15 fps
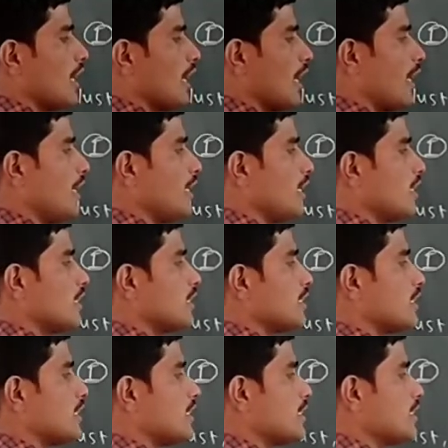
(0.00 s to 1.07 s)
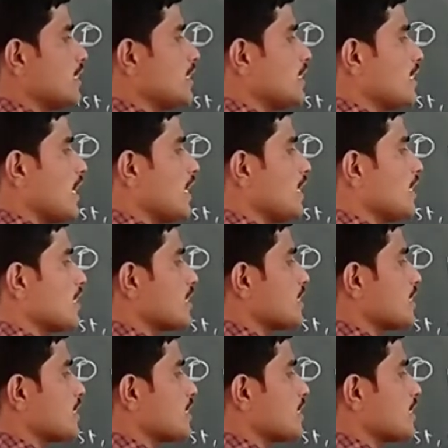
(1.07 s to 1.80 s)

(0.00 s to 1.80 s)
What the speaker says: and this is an